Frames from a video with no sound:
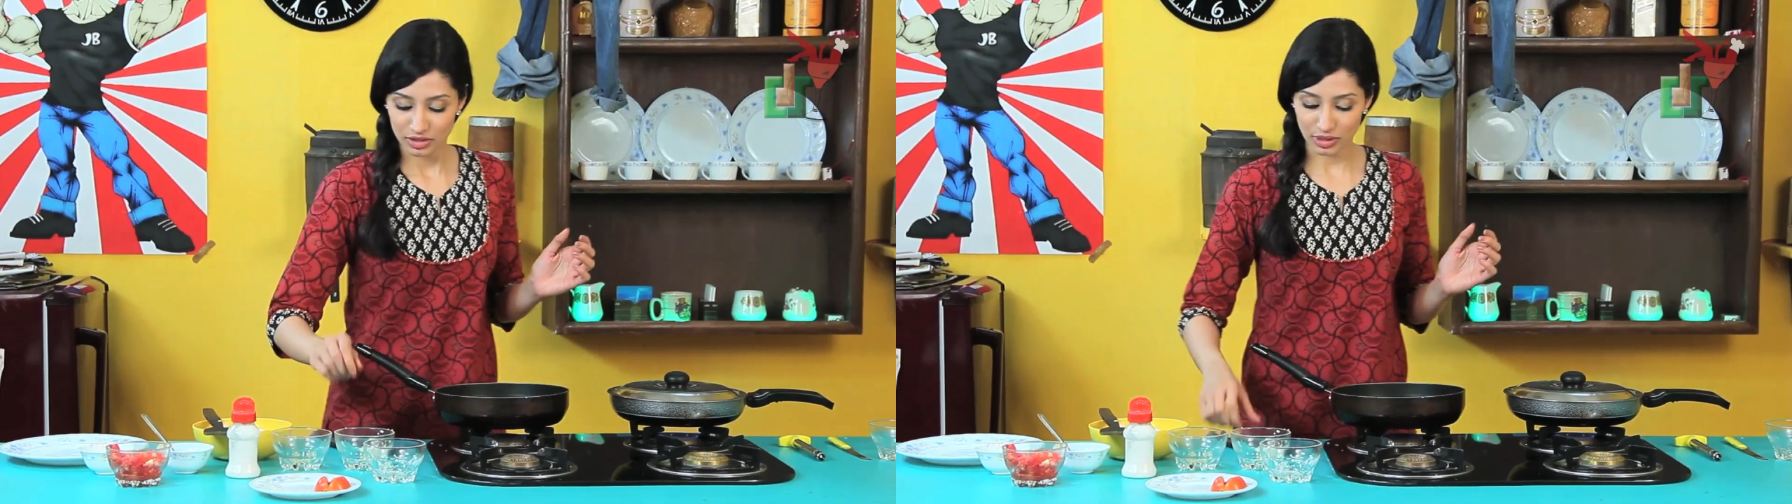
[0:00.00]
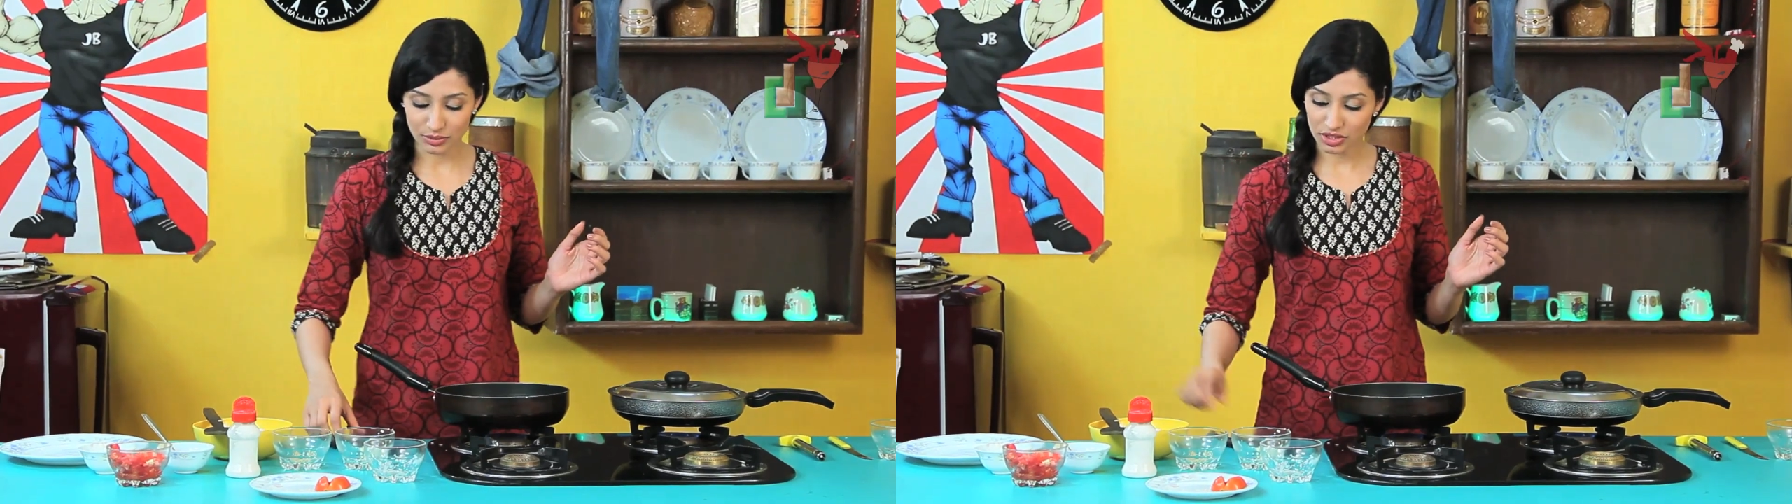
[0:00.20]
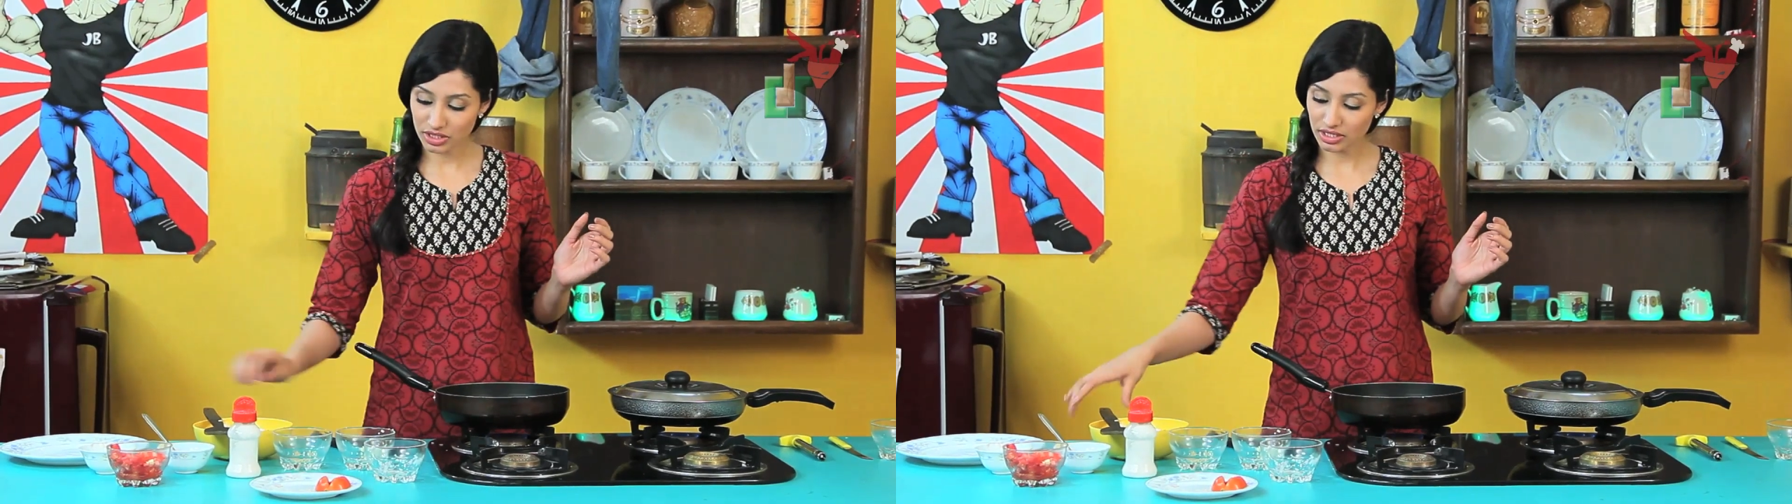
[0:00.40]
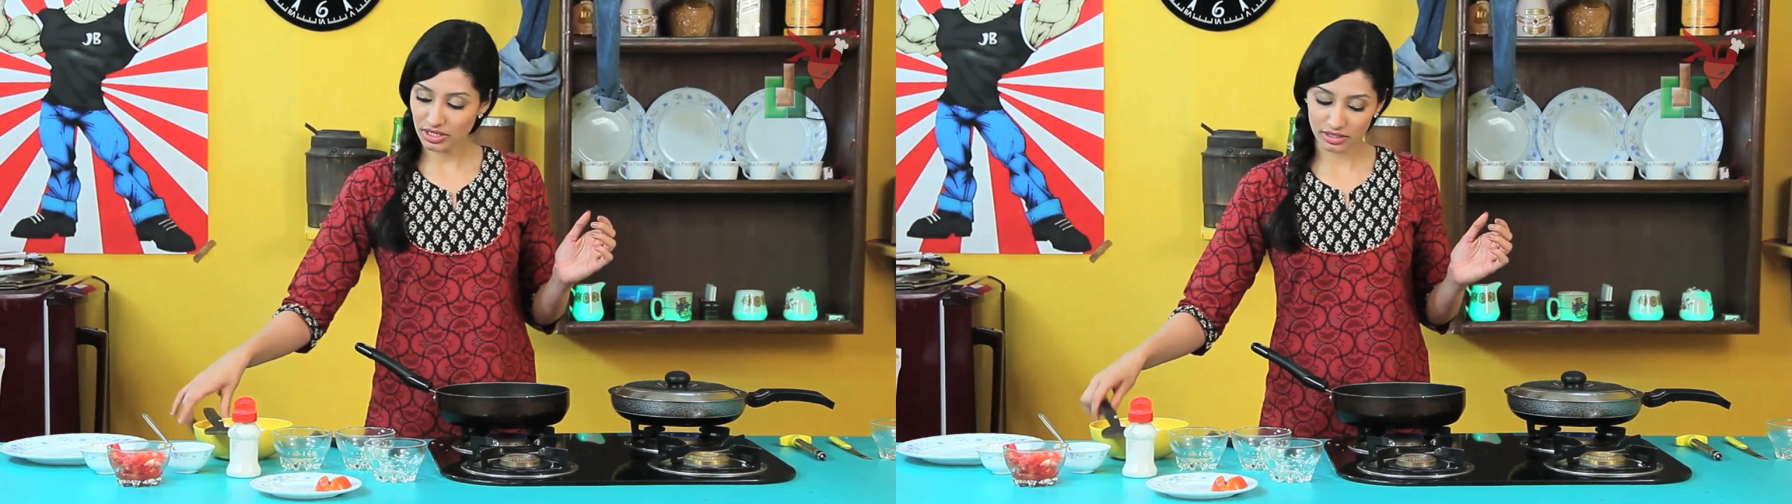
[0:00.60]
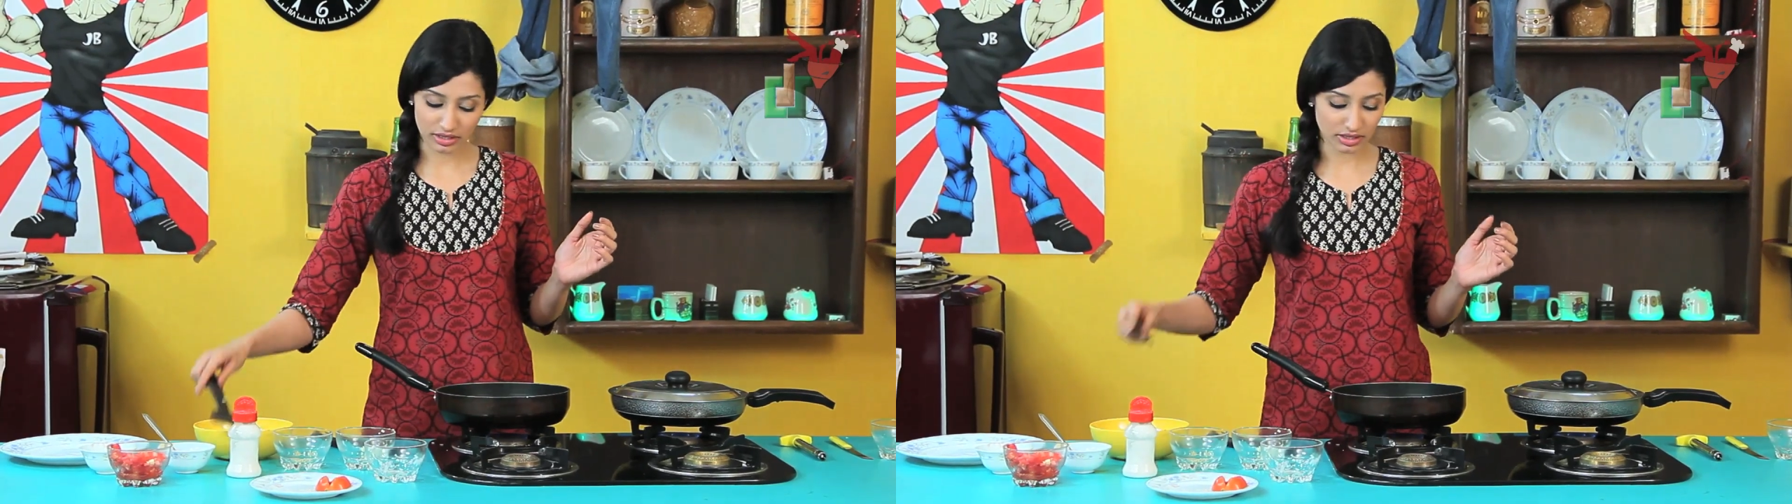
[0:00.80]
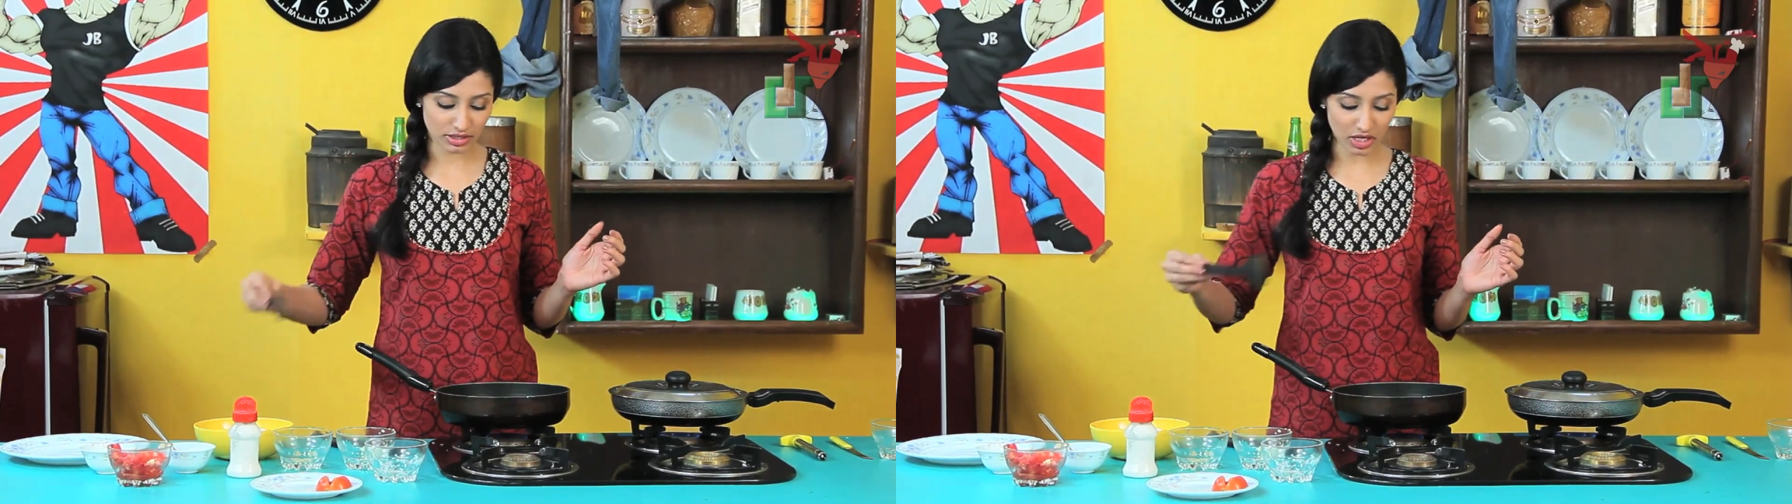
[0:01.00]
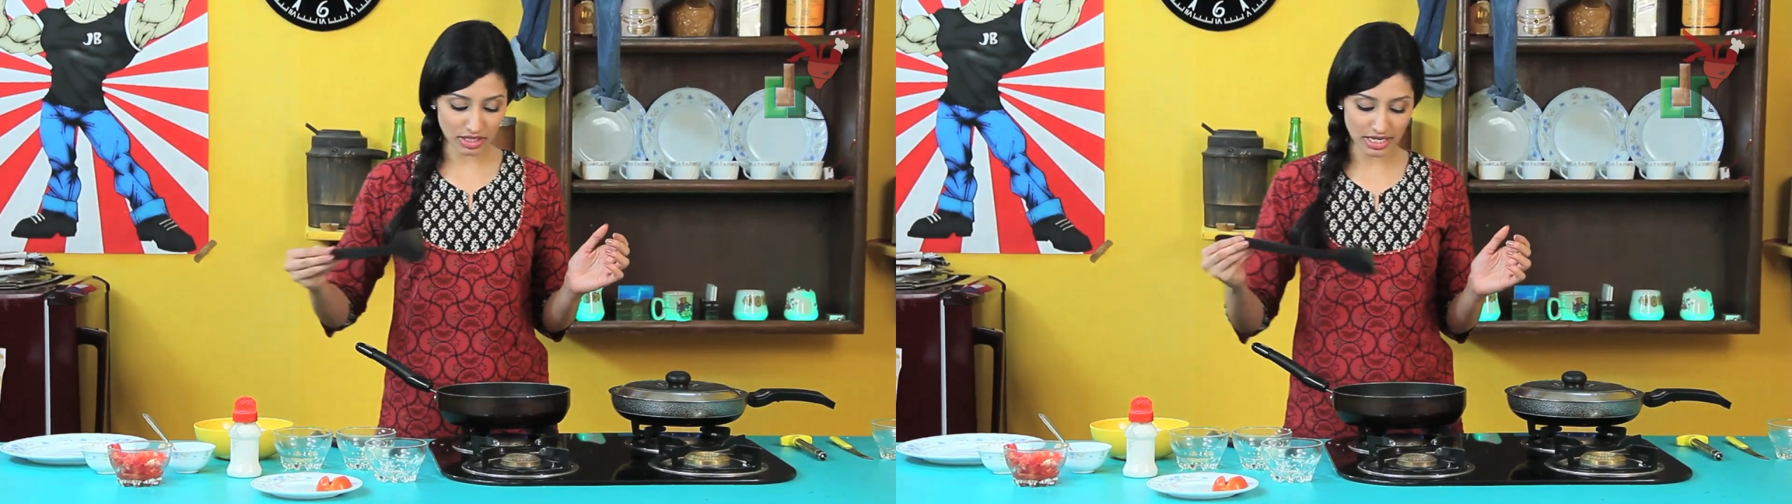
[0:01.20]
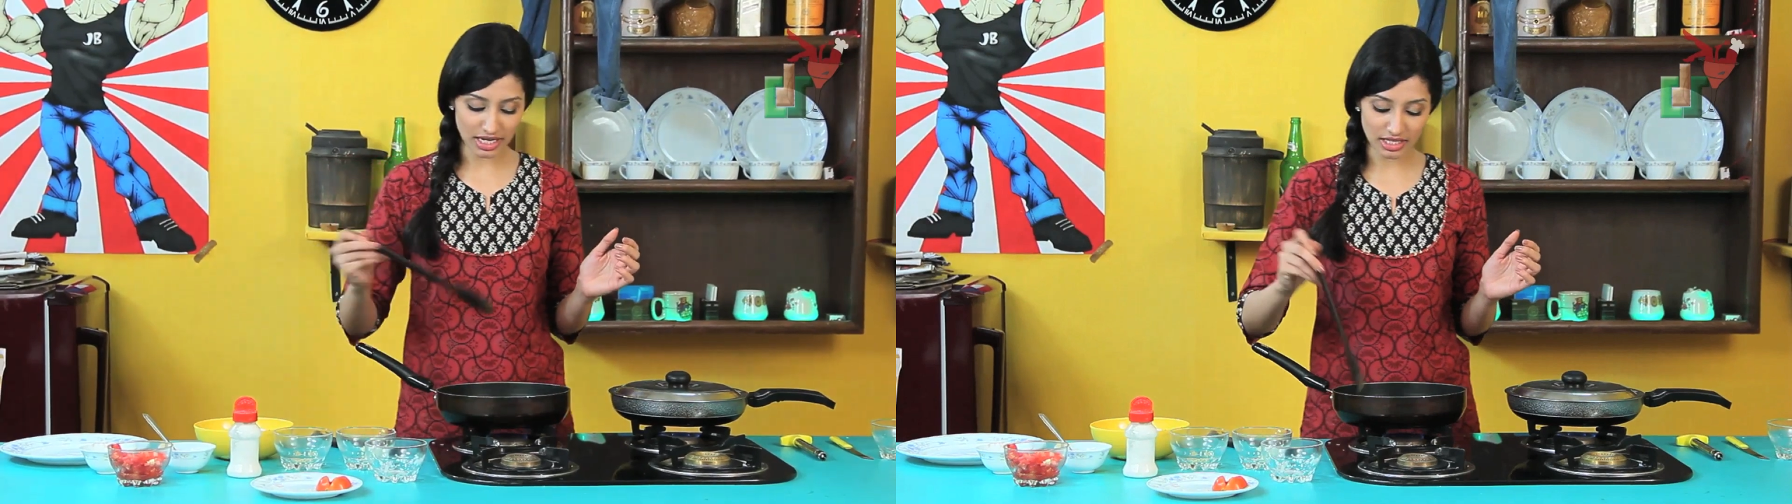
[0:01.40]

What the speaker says: So I'm just gonna saute